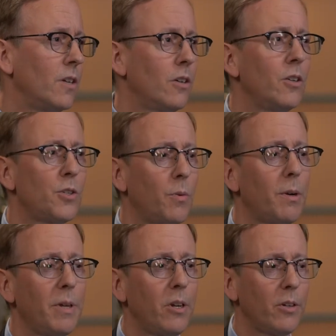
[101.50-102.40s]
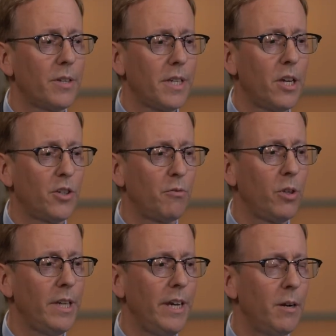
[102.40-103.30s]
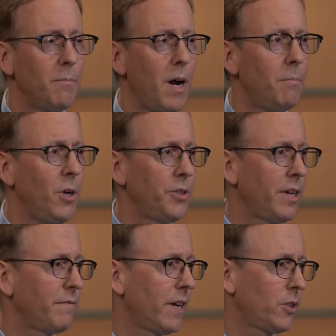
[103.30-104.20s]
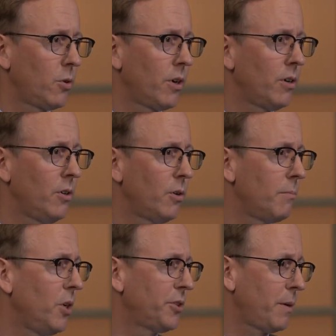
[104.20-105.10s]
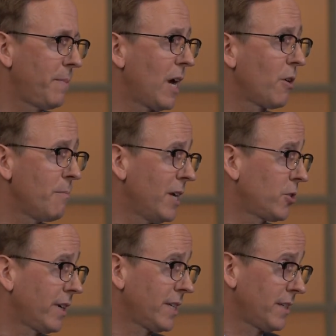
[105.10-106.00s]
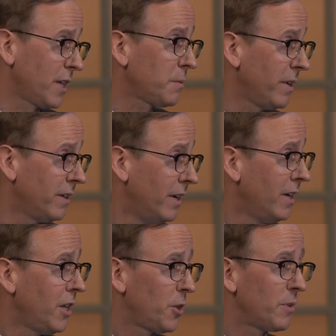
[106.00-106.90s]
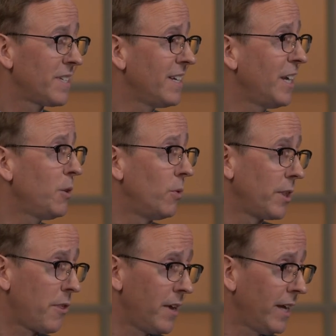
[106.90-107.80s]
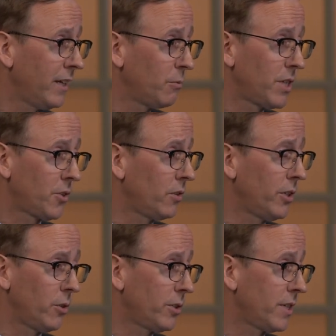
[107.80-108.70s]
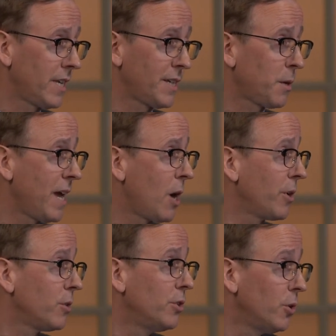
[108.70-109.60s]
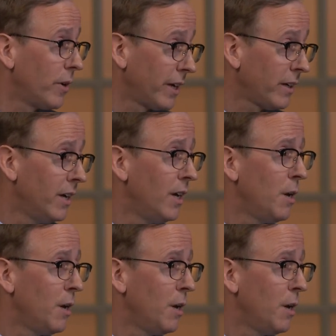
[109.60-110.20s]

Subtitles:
Good. So what I'm hearing you say is you really need a multifactorial or a multi-parametric assessment. There isn't any one thing, and we certainly don't just ask them, how are you doing?